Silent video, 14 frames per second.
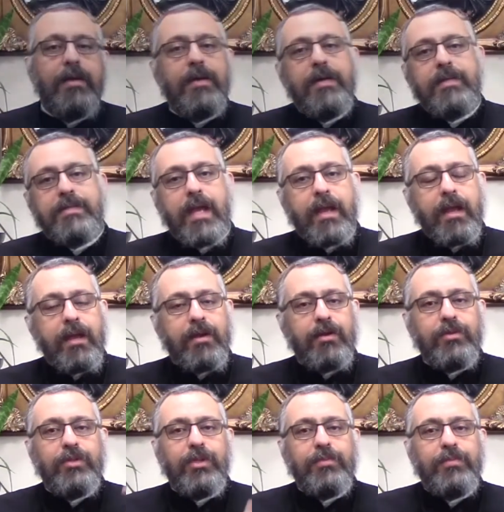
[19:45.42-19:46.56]
Second
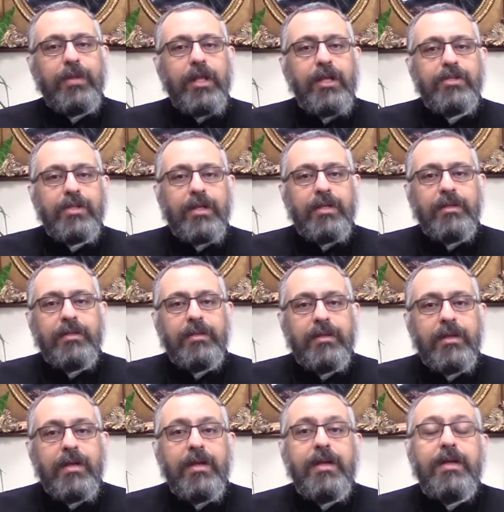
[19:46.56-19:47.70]
contemplation,
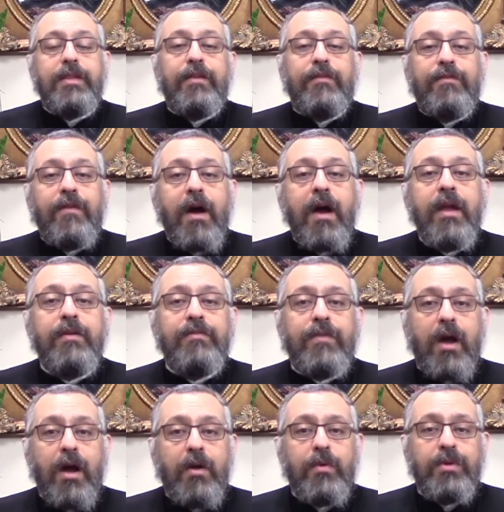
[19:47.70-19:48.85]
the 5
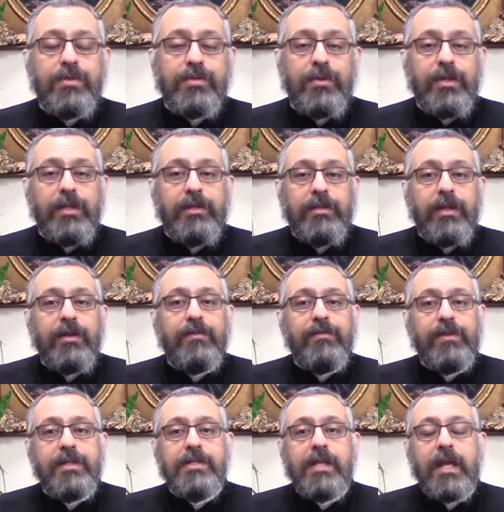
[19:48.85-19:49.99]
hours or
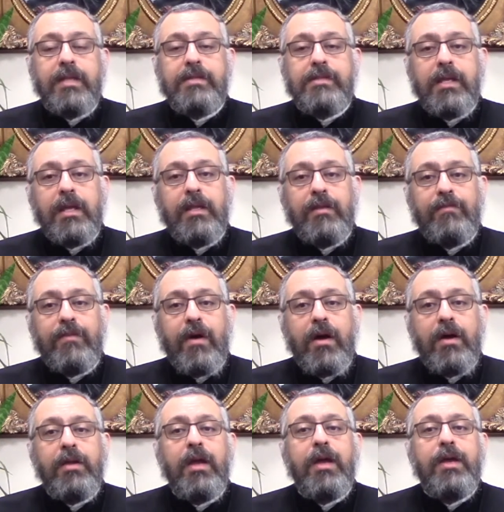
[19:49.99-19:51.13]
intervals can
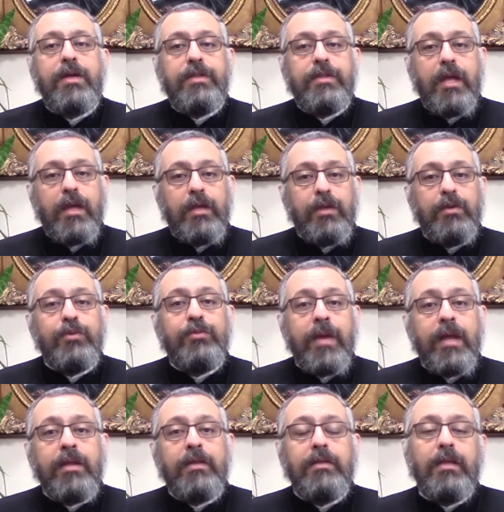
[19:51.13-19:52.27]
signify the
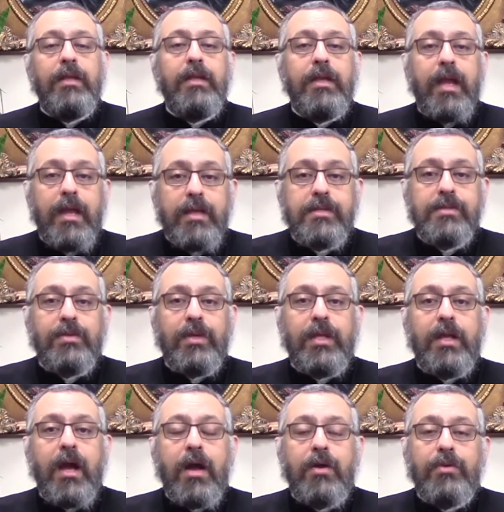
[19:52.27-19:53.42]
humanity history
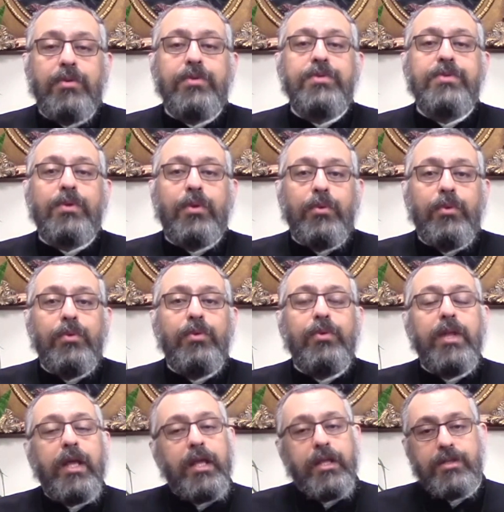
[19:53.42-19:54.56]
across all
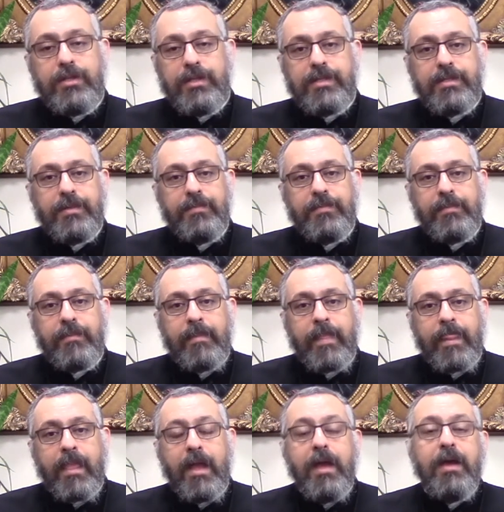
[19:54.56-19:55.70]
ages.
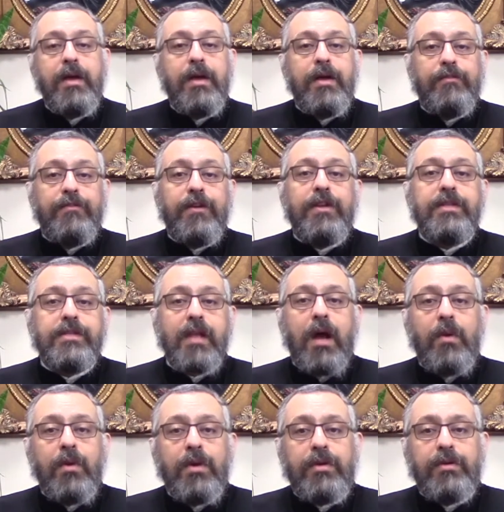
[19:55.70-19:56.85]
First
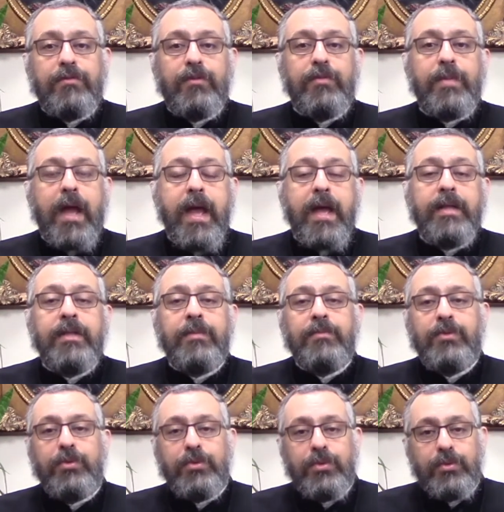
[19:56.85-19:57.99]
hour from Adam
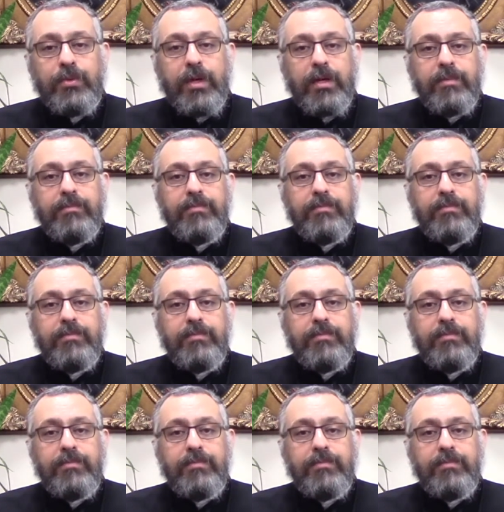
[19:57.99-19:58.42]
to Noah.